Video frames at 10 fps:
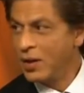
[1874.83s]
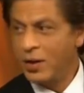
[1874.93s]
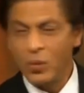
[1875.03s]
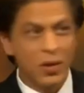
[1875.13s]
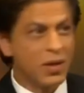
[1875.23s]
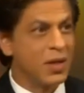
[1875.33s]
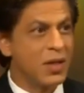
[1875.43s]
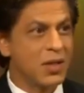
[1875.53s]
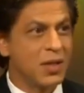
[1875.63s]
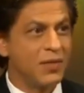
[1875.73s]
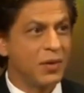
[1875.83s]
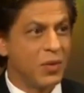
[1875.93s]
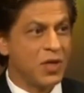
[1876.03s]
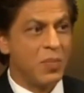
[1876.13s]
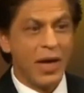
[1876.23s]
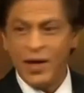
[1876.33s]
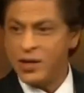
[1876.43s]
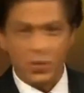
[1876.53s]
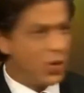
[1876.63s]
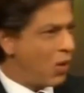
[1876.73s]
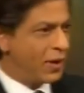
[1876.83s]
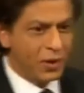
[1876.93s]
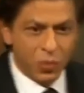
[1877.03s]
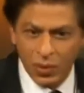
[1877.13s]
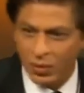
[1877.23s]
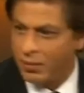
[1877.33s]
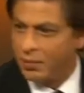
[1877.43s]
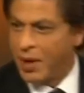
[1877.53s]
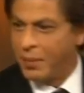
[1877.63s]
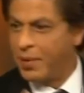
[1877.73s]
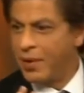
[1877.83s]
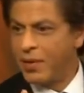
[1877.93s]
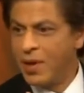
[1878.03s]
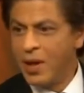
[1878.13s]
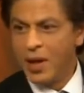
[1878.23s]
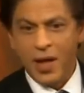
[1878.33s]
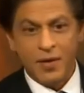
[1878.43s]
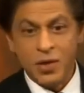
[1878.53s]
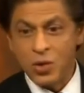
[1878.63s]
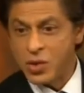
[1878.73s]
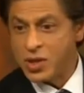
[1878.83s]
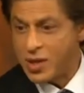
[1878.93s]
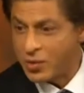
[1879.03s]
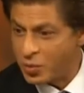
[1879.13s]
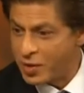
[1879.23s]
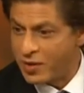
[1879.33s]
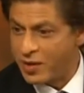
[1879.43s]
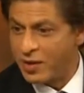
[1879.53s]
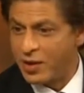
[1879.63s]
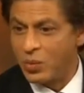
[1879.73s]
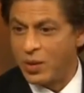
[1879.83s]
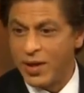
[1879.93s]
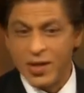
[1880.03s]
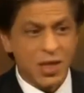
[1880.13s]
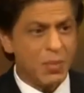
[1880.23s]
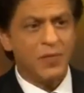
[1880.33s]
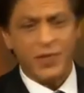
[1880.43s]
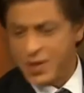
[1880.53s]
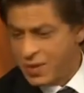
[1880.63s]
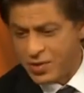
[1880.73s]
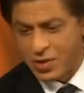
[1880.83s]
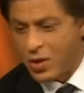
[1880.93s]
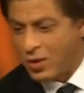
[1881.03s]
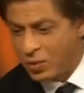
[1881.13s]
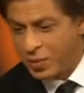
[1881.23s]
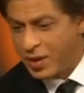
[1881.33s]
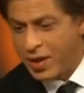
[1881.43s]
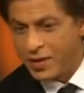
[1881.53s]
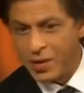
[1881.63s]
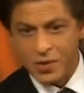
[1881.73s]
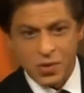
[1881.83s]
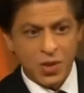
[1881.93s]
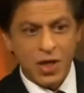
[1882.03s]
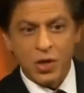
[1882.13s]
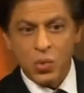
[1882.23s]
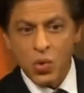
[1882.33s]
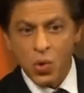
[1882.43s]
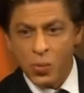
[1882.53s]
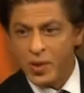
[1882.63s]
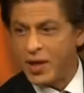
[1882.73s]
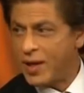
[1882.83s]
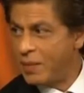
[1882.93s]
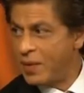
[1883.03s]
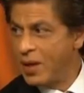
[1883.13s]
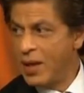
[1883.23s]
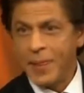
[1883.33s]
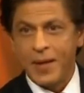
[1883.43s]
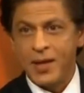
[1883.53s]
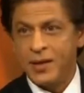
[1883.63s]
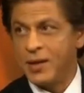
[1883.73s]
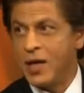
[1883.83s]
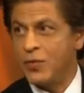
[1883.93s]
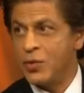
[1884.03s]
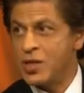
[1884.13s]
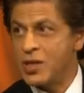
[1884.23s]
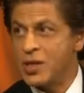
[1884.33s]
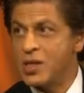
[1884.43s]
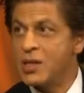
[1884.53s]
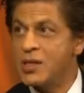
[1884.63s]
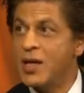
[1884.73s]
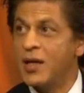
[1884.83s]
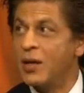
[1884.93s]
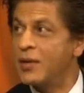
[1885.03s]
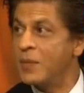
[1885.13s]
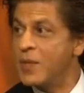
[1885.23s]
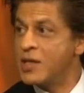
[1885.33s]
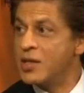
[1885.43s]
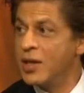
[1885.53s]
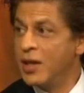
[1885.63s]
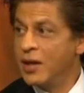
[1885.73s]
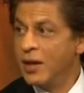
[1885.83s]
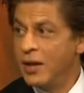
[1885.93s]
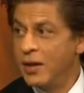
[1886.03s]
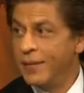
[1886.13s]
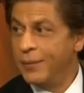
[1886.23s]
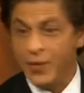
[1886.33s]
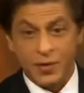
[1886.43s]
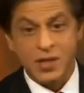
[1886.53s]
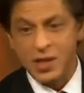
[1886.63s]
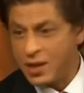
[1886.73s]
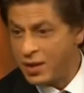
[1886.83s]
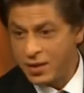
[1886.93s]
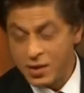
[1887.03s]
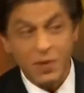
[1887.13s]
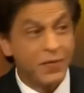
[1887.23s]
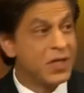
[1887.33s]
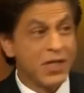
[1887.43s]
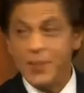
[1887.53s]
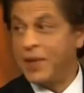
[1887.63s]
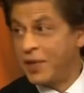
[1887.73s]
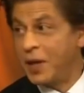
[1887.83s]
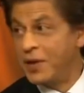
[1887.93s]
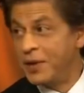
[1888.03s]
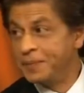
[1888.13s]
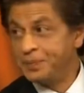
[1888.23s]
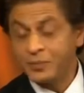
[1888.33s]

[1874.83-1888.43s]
Equality is given to us by nature. We're all equal by birth, and resources are to be treated equally. And some of us have just got to be gatekeepers. We need to open that up. And I think Davos is sending out that message. And this year, this is my first time I've come here.